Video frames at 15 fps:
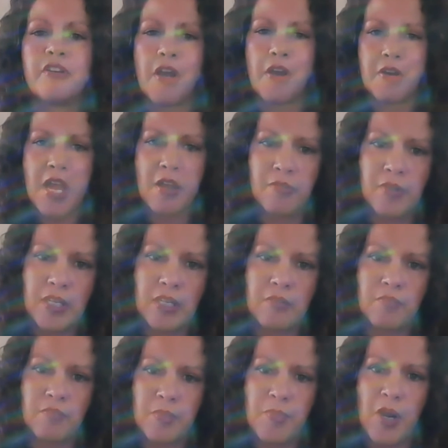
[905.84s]
out how we
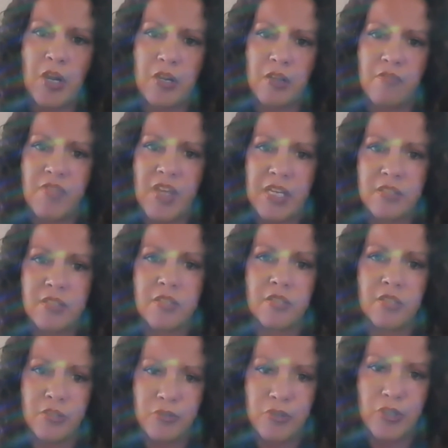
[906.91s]
can be part of that
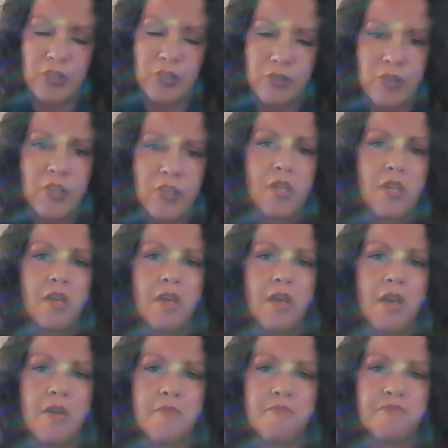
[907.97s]
solution.
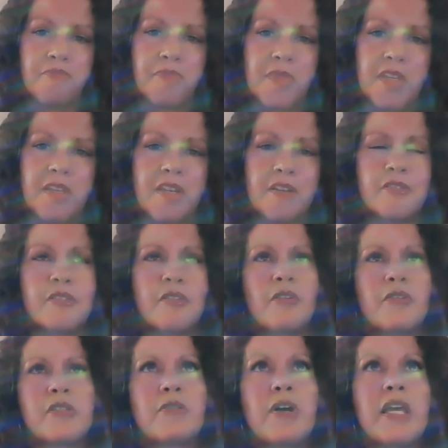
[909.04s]

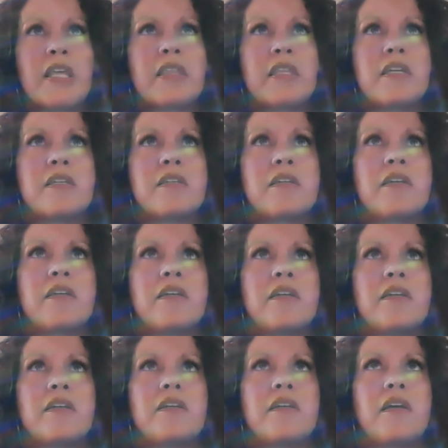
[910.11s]
So I think
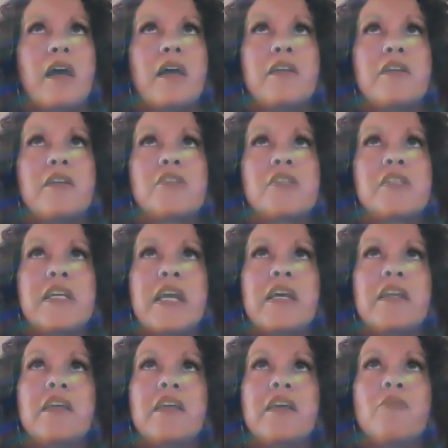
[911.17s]

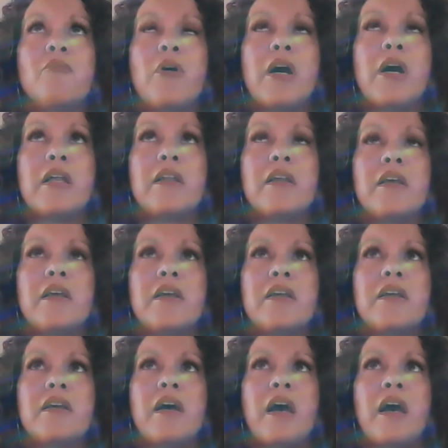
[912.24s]
understanding what
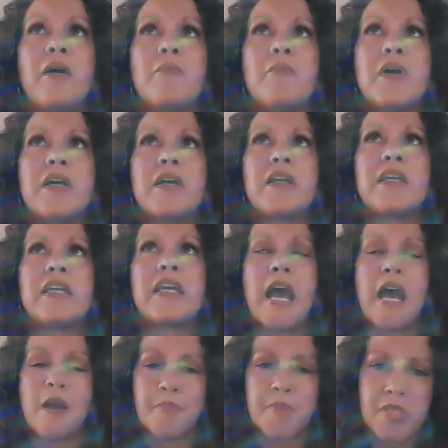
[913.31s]

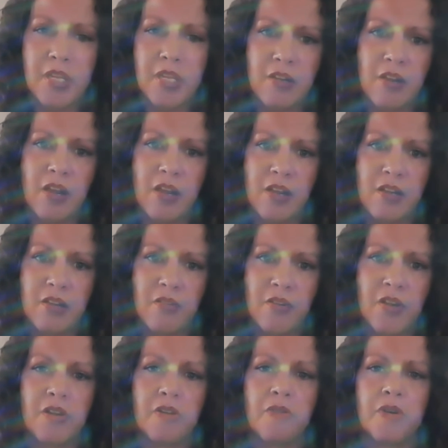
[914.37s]
gaps there are,
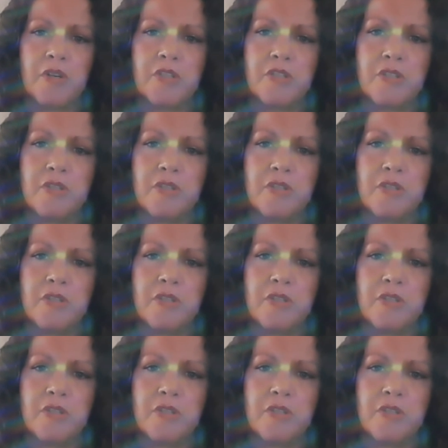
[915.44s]
or